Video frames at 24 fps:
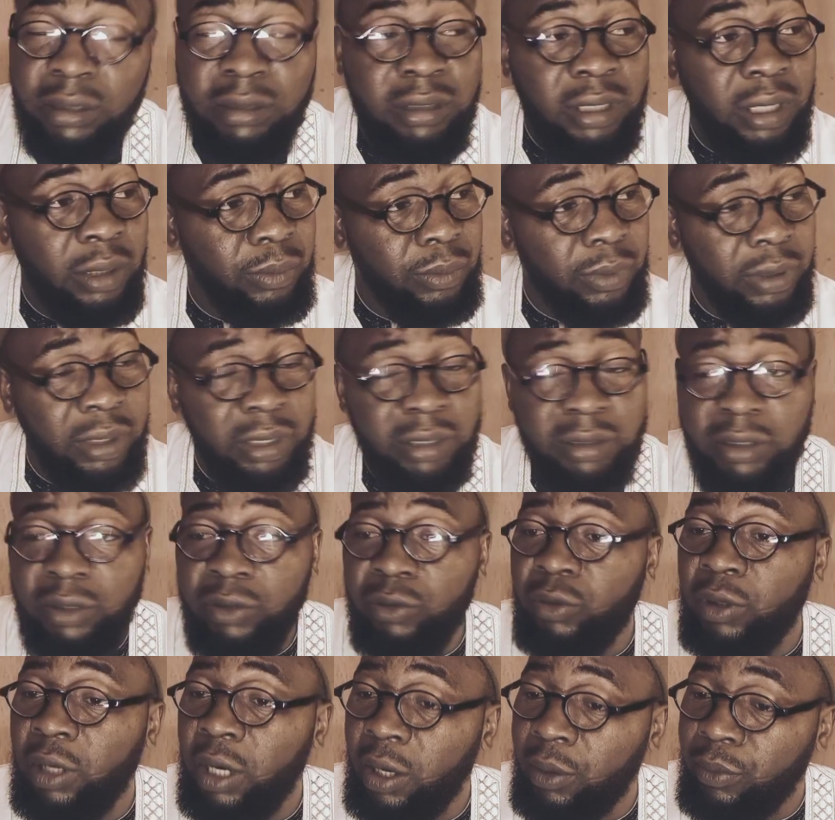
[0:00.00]
It is a
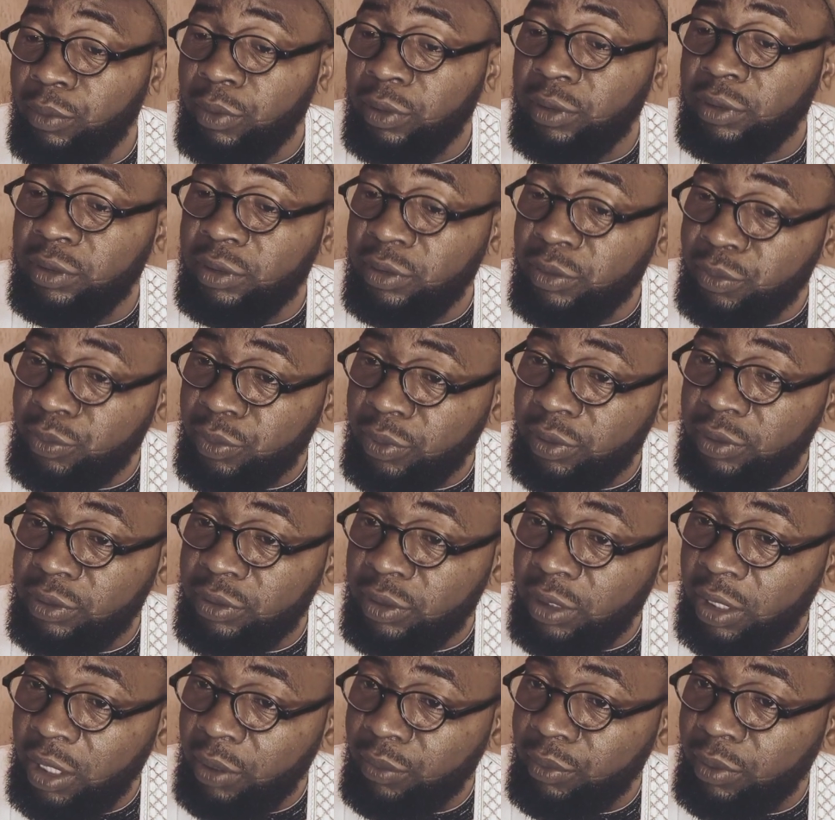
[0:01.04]
blessing to have different
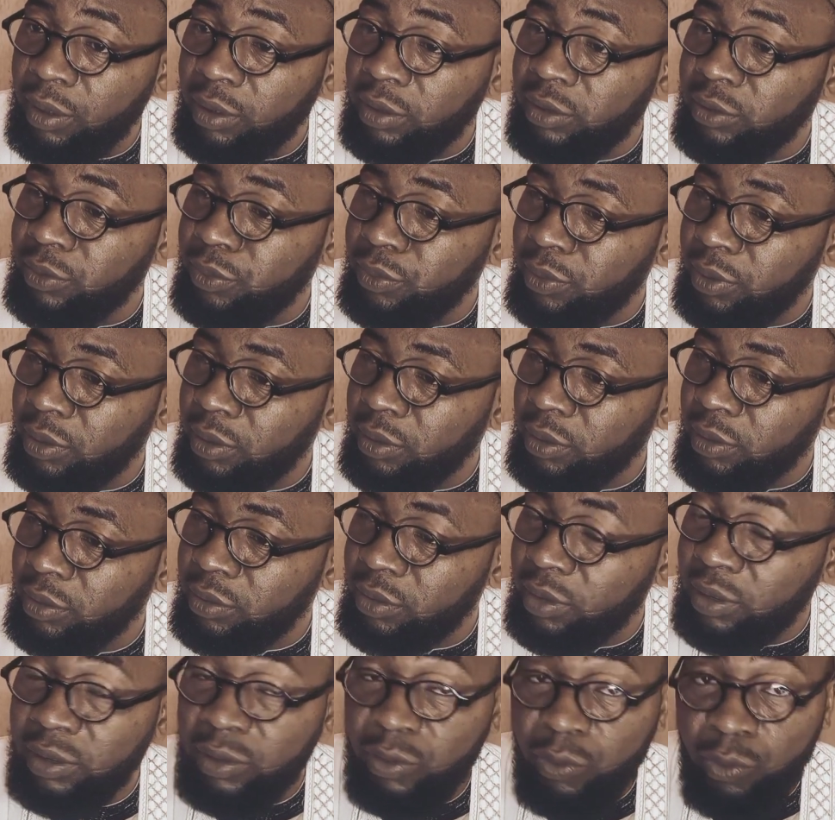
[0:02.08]
tribes and different
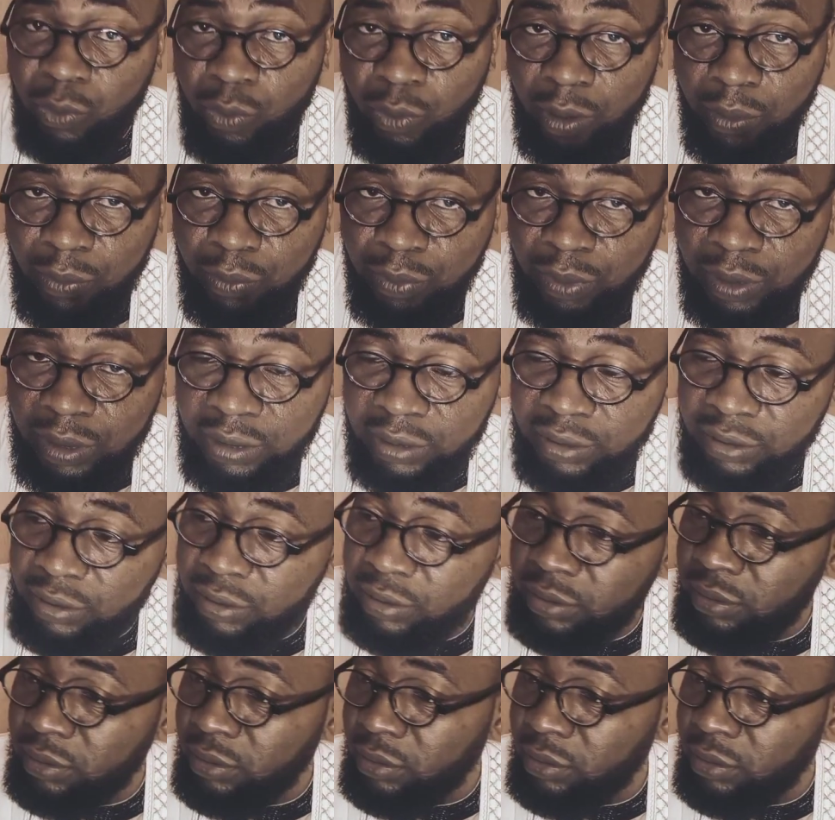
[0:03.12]
cultures in one place,